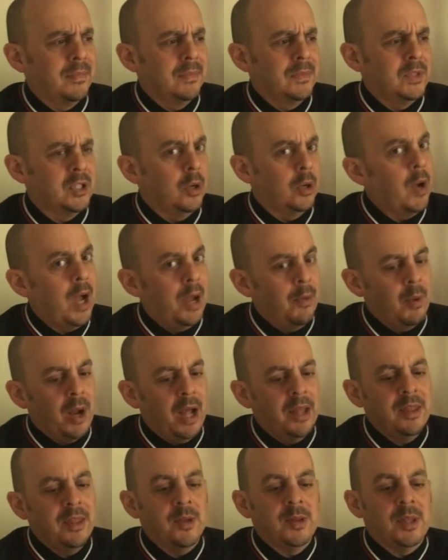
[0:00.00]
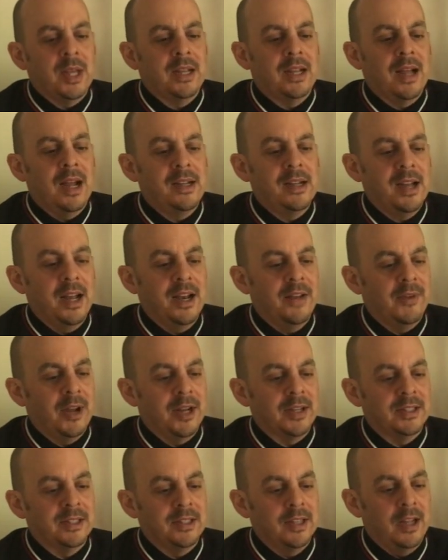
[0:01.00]
So I thought that
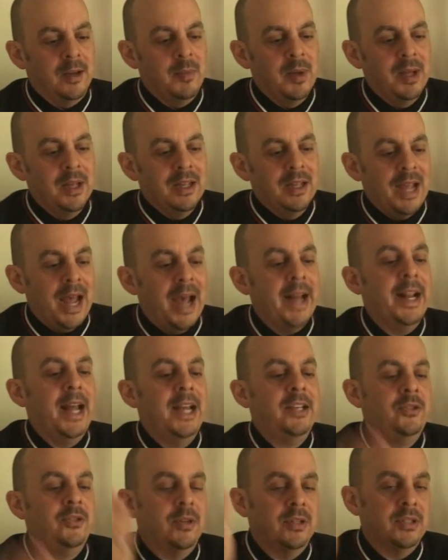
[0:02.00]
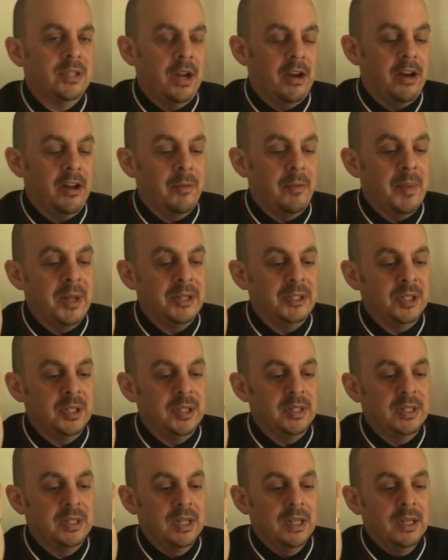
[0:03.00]
got a snub. Ad Astra, as I already
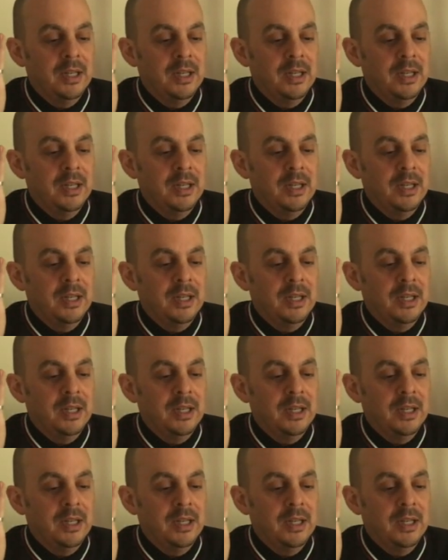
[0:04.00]
mentioned.